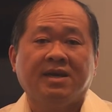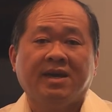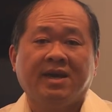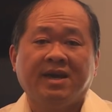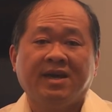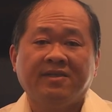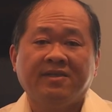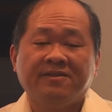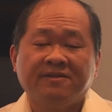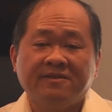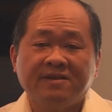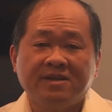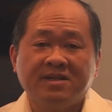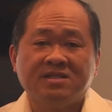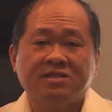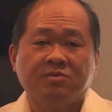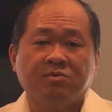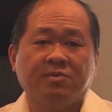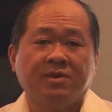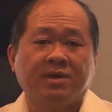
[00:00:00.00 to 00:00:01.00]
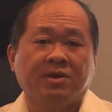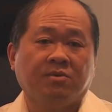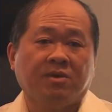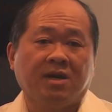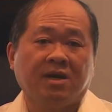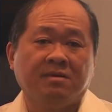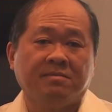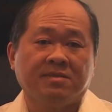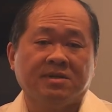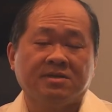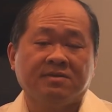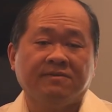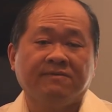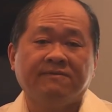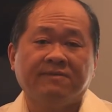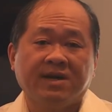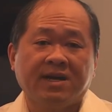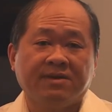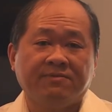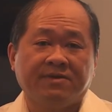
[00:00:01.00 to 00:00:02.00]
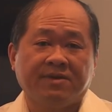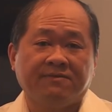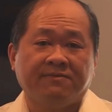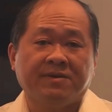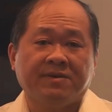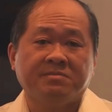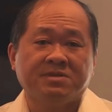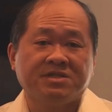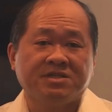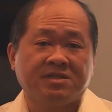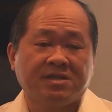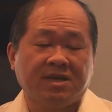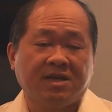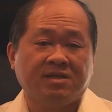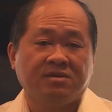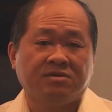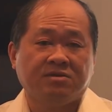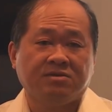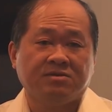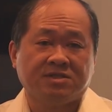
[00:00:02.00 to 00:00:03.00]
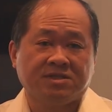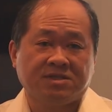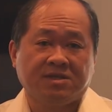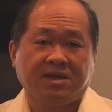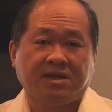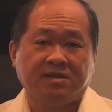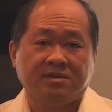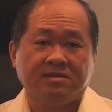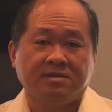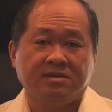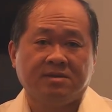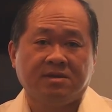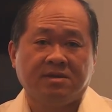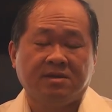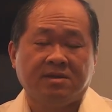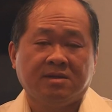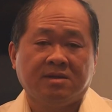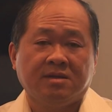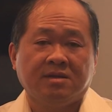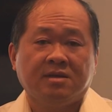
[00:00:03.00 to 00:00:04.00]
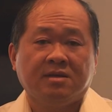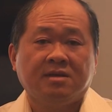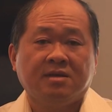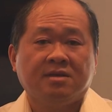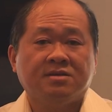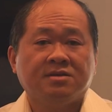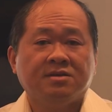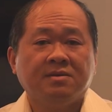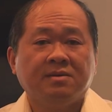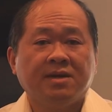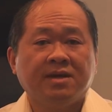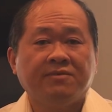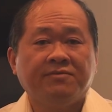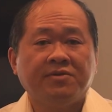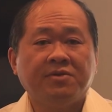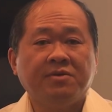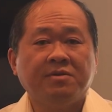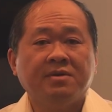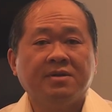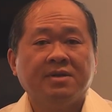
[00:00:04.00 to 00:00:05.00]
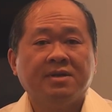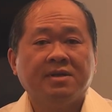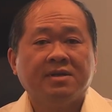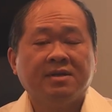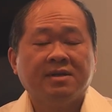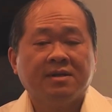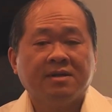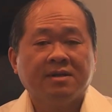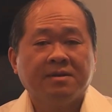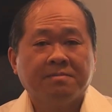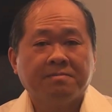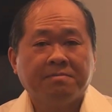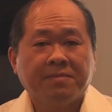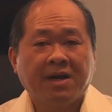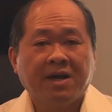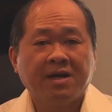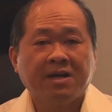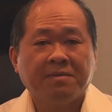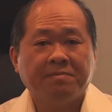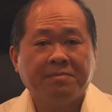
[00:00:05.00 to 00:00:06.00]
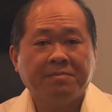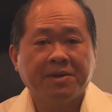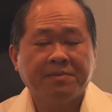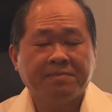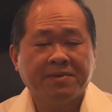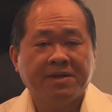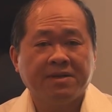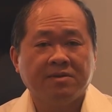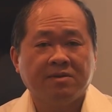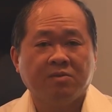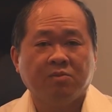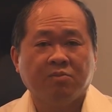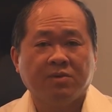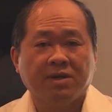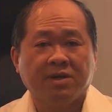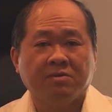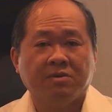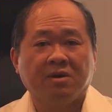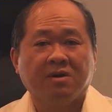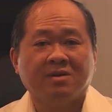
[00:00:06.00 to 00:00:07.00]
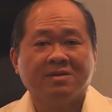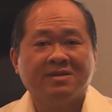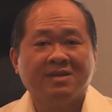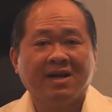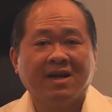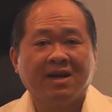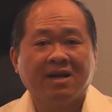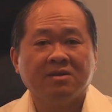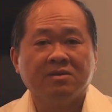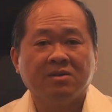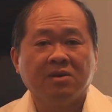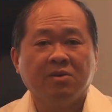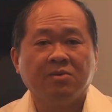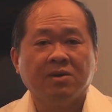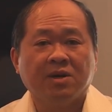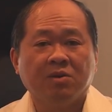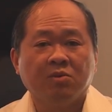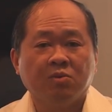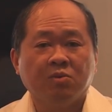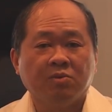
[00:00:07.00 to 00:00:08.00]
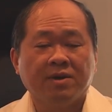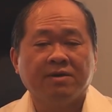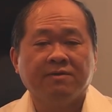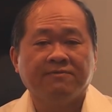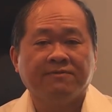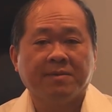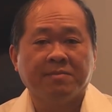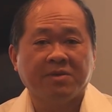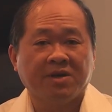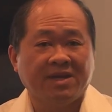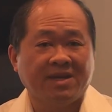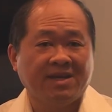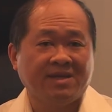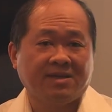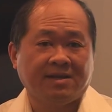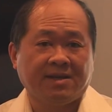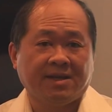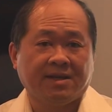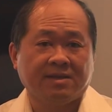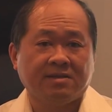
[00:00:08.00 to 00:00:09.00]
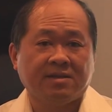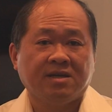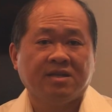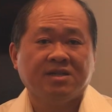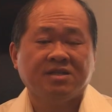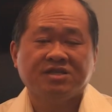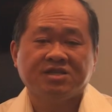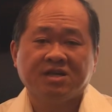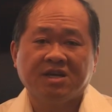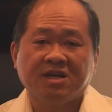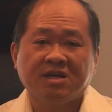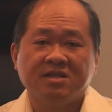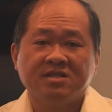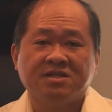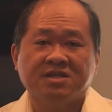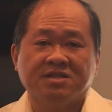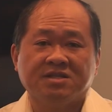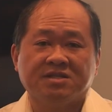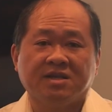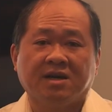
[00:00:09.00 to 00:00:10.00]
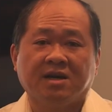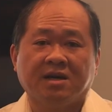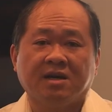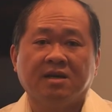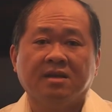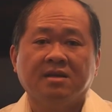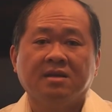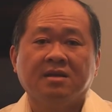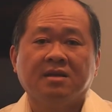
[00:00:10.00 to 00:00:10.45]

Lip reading: and these requirements vary from state to state. So if you buy a pre-printed will or download a will from the internet, chances are